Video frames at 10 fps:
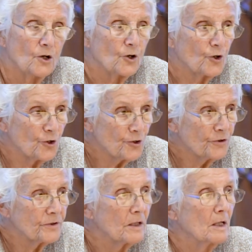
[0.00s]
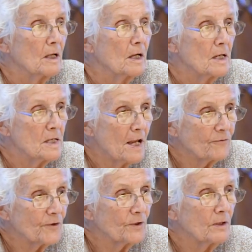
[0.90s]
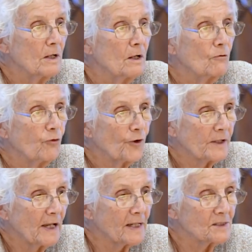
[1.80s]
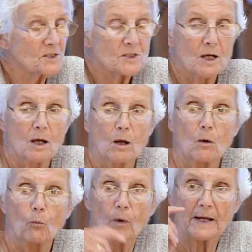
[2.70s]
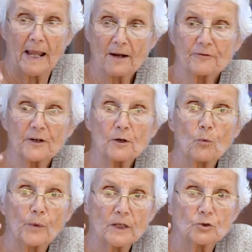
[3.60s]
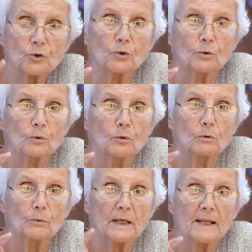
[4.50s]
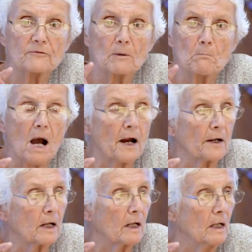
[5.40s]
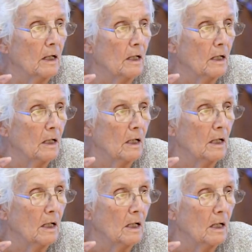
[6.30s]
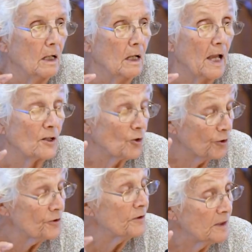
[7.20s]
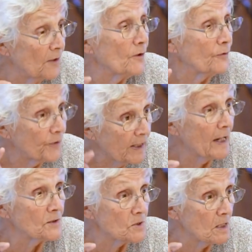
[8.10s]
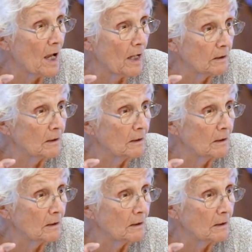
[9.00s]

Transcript: Earth never forgets. Whatever we do, we leave a mark. And Earth never forgets that.